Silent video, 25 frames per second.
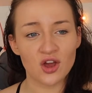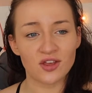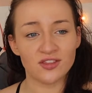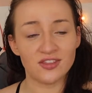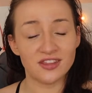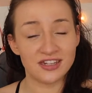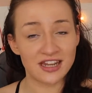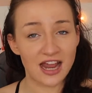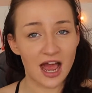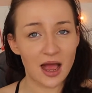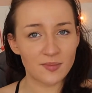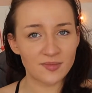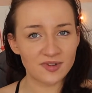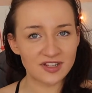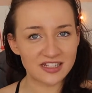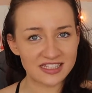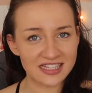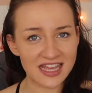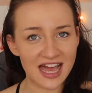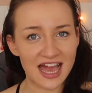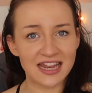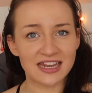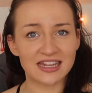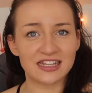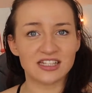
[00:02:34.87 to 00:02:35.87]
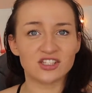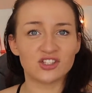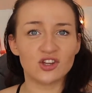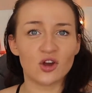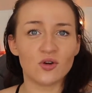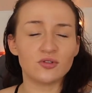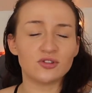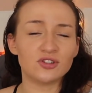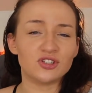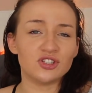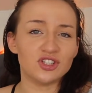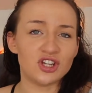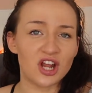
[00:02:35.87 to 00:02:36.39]
The dominant side is
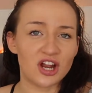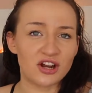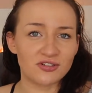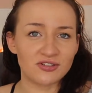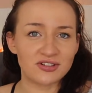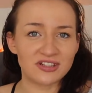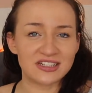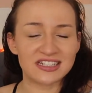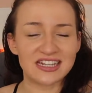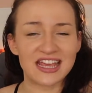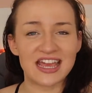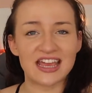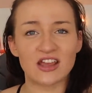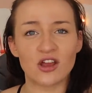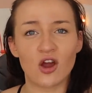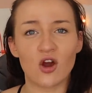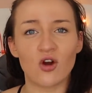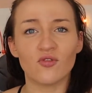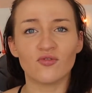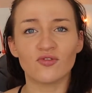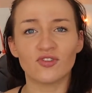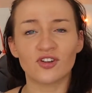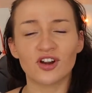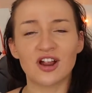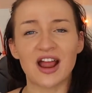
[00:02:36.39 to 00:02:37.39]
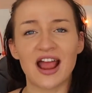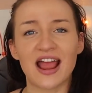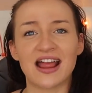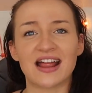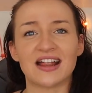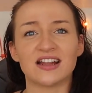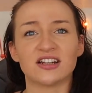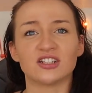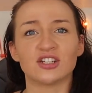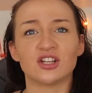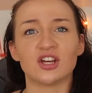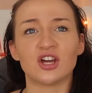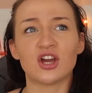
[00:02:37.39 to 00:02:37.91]
going to generally take over,
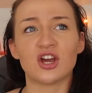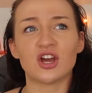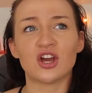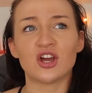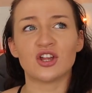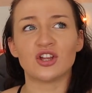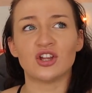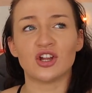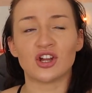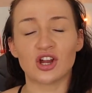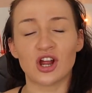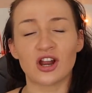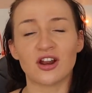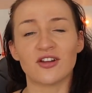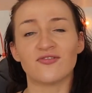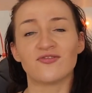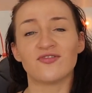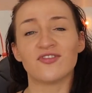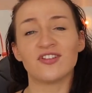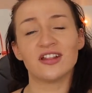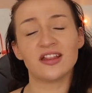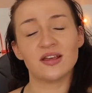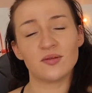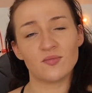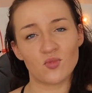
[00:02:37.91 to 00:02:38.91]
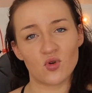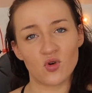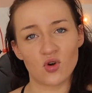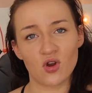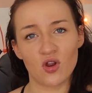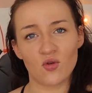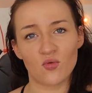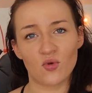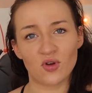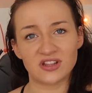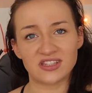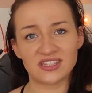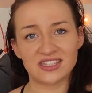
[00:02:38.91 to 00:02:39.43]
and you're going to feel it more
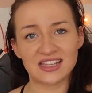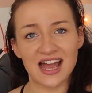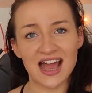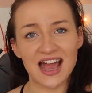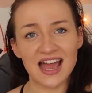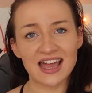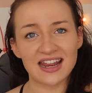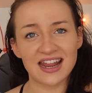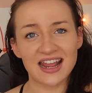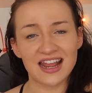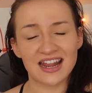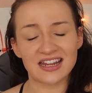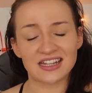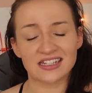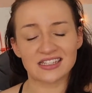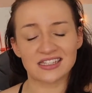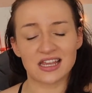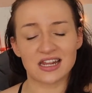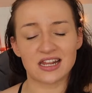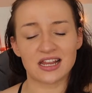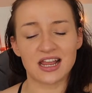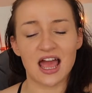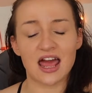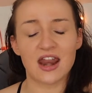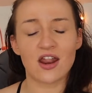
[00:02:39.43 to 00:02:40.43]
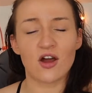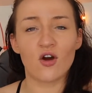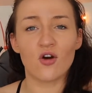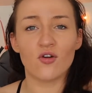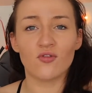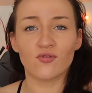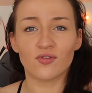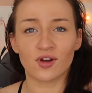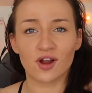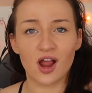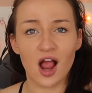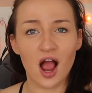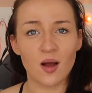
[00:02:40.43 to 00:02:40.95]
on one side, and it's going to kind of
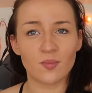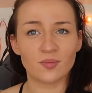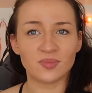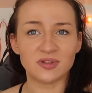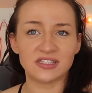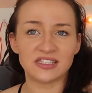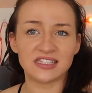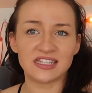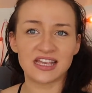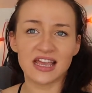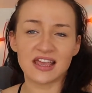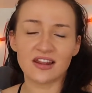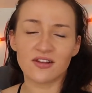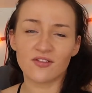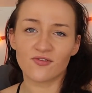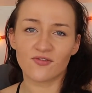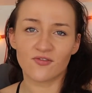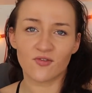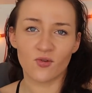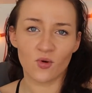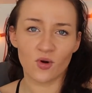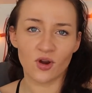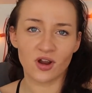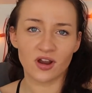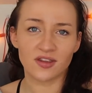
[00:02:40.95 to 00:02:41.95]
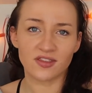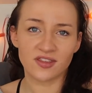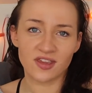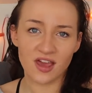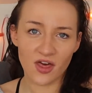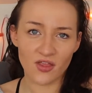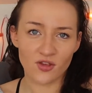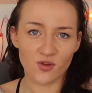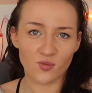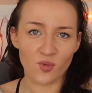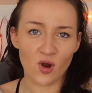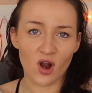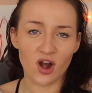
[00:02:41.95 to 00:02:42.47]
overcompensate for the
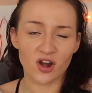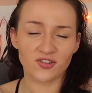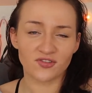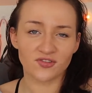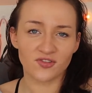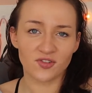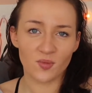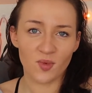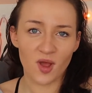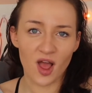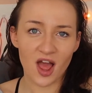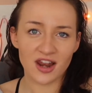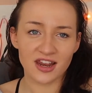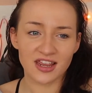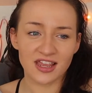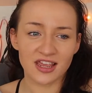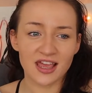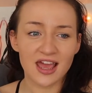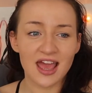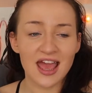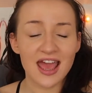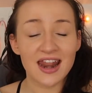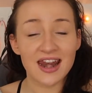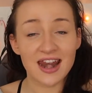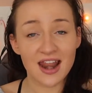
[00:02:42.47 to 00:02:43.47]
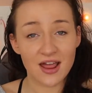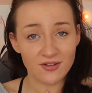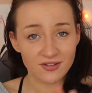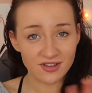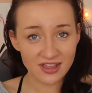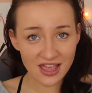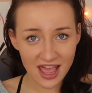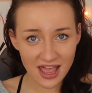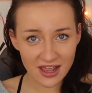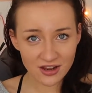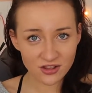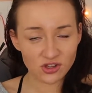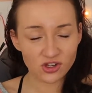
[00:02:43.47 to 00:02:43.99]
other part of your body. Now
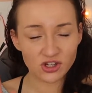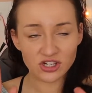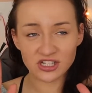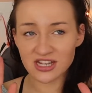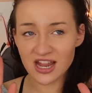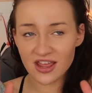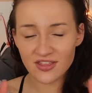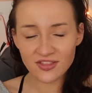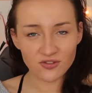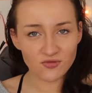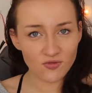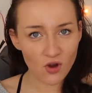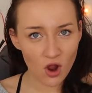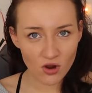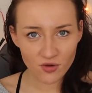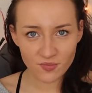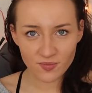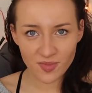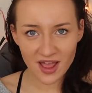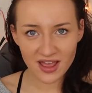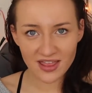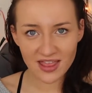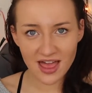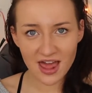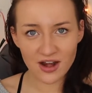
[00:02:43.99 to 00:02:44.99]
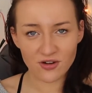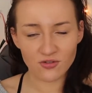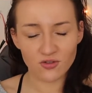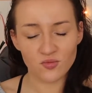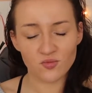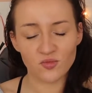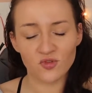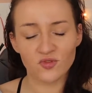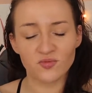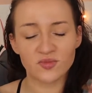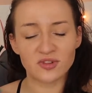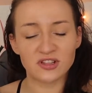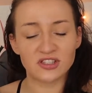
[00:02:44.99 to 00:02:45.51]
again, there's nothing wrong with
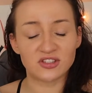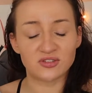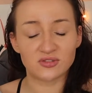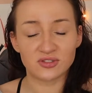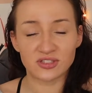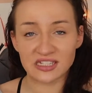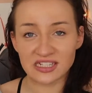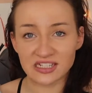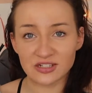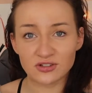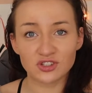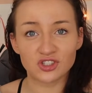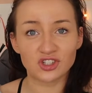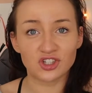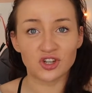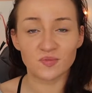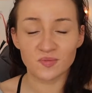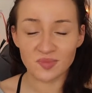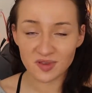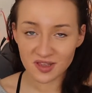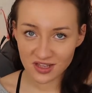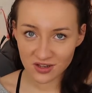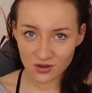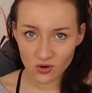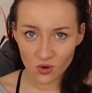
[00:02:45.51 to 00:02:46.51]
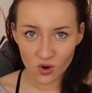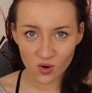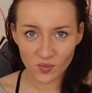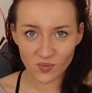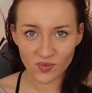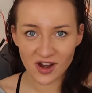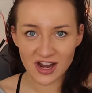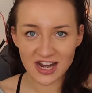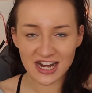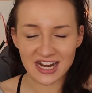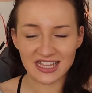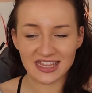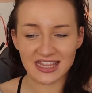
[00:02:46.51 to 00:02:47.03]
bilateral movements. You still should be
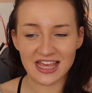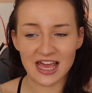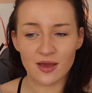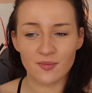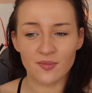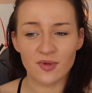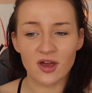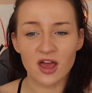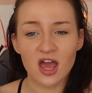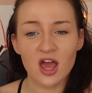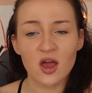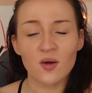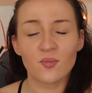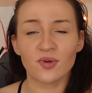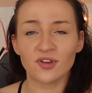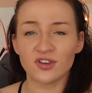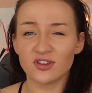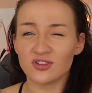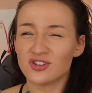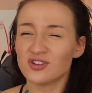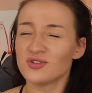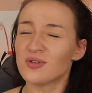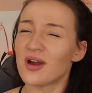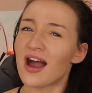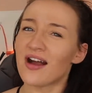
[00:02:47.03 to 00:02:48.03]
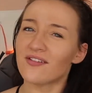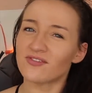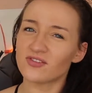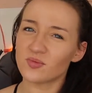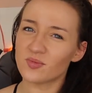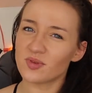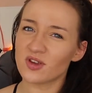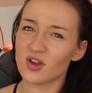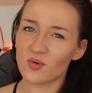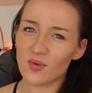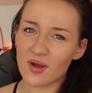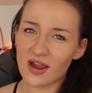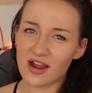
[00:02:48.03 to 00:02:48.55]
incorporating them, but you do have to
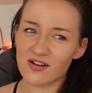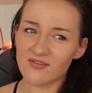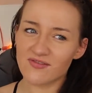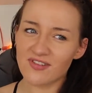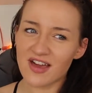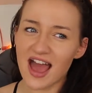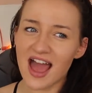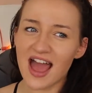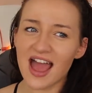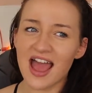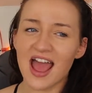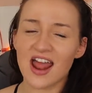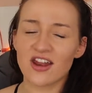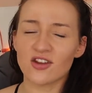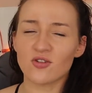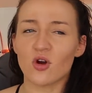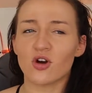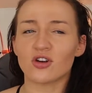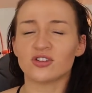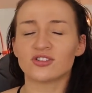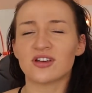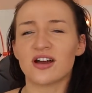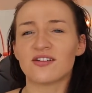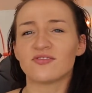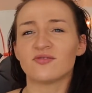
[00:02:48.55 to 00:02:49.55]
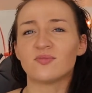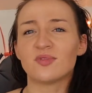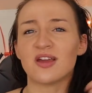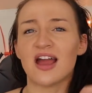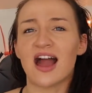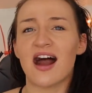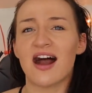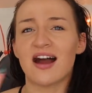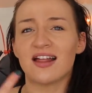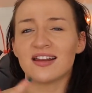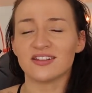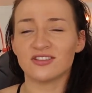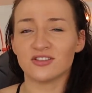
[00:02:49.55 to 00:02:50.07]
be aware of that, and you also have to be
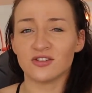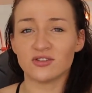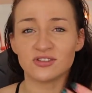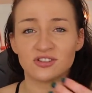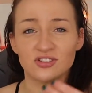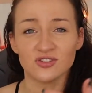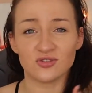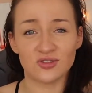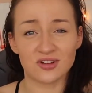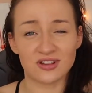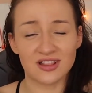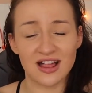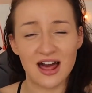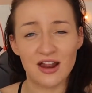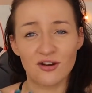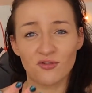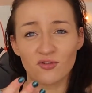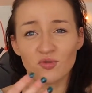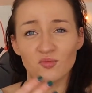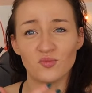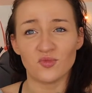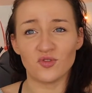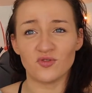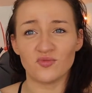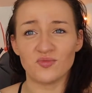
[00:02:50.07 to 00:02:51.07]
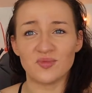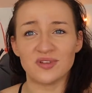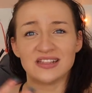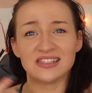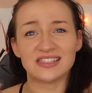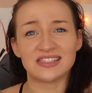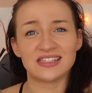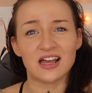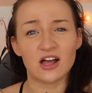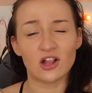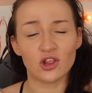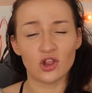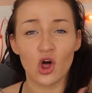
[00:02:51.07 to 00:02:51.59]
adding those unilateral
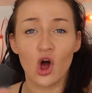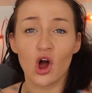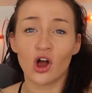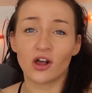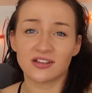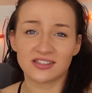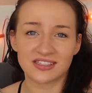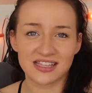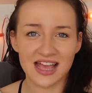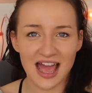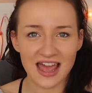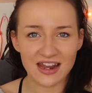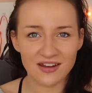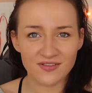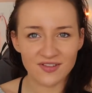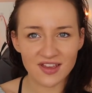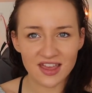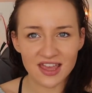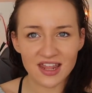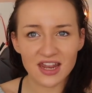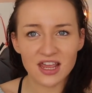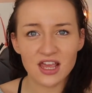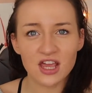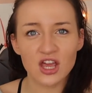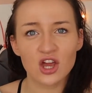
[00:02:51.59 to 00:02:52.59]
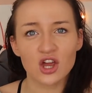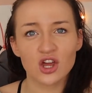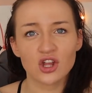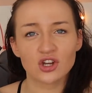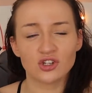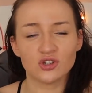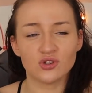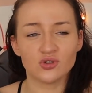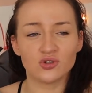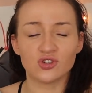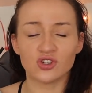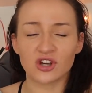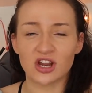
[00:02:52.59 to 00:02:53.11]
movements alongside of it
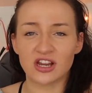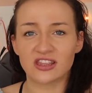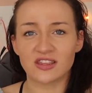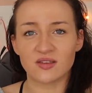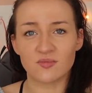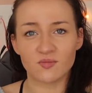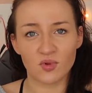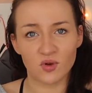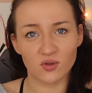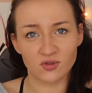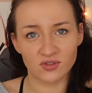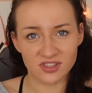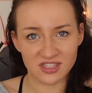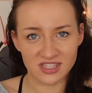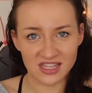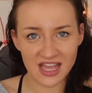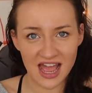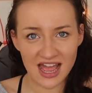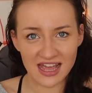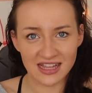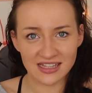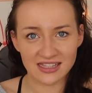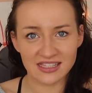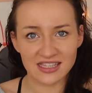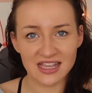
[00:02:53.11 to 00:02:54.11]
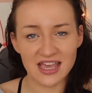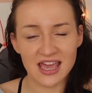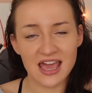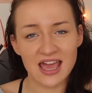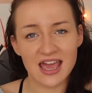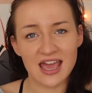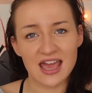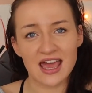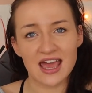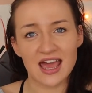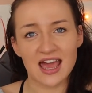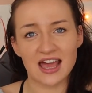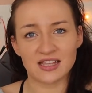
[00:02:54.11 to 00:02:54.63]
to strengthen both sides
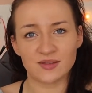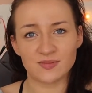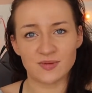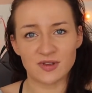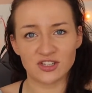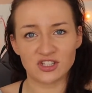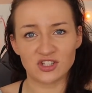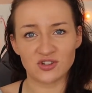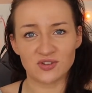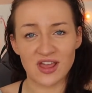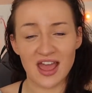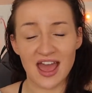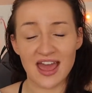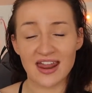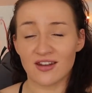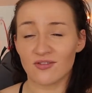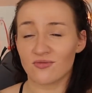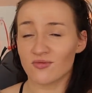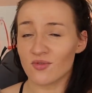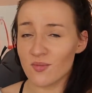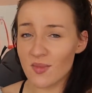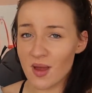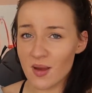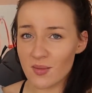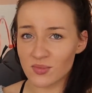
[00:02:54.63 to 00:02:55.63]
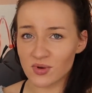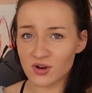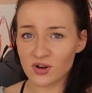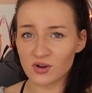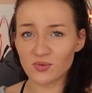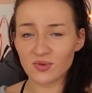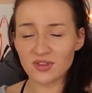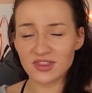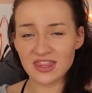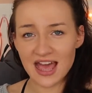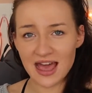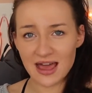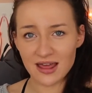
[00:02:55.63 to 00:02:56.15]
as best you can. And remember,
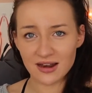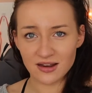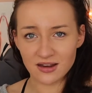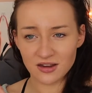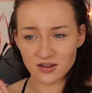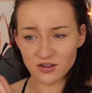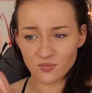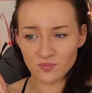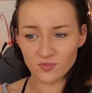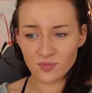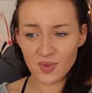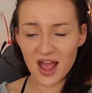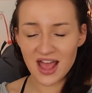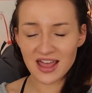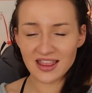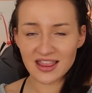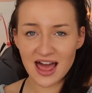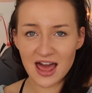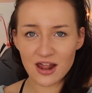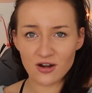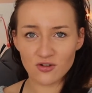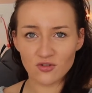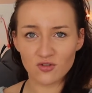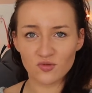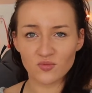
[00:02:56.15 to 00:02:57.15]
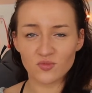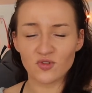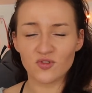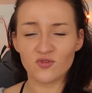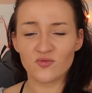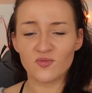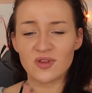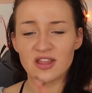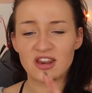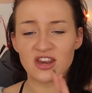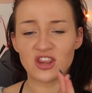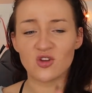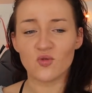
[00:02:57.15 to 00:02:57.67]
with that bilateral
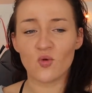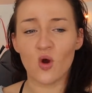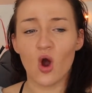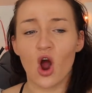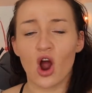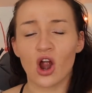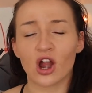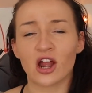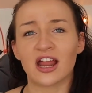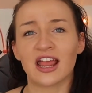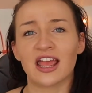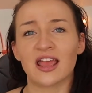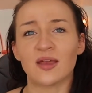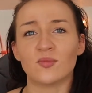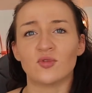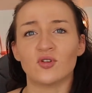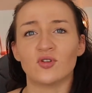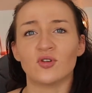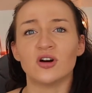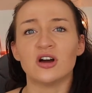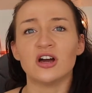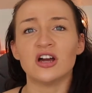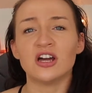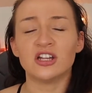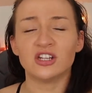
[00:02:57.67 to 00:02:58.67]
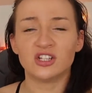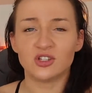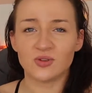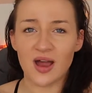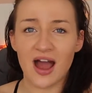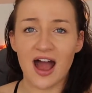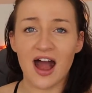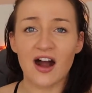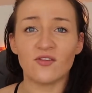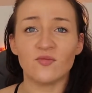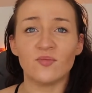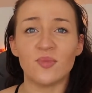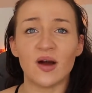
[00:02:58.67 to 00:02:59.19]
movement, you are able to
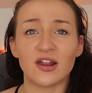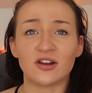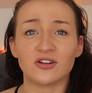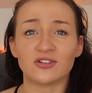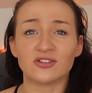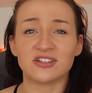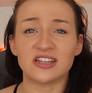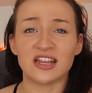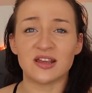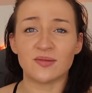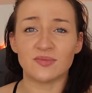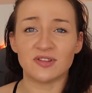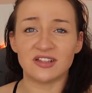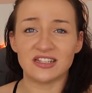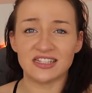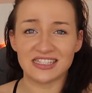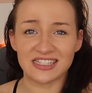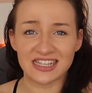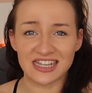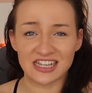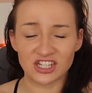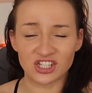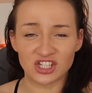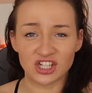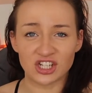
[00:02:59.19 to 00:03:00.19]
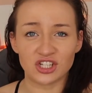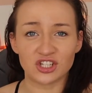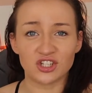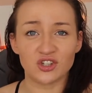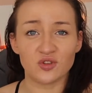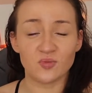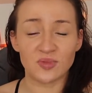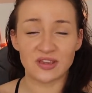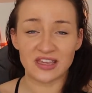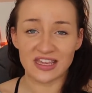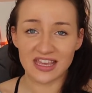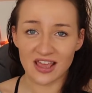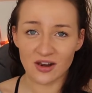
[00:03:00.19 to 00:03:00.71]
have better stabilization to
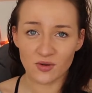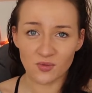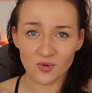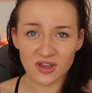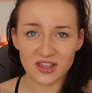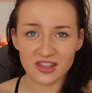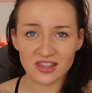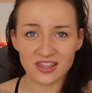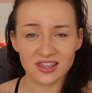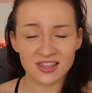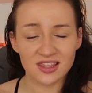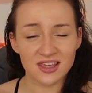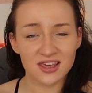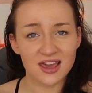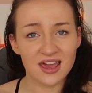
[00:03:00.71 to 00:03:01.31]
begin with